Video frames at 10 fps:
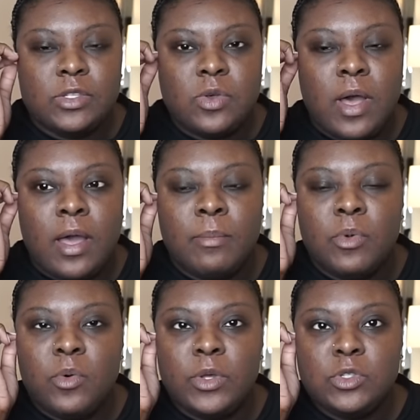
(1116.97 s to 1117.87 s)
So I'm
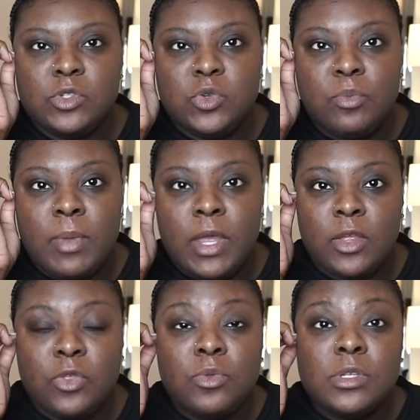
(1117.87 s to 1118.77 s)
going to make
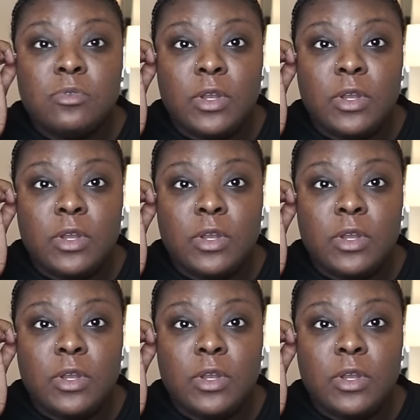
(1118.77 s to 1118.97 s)
it through this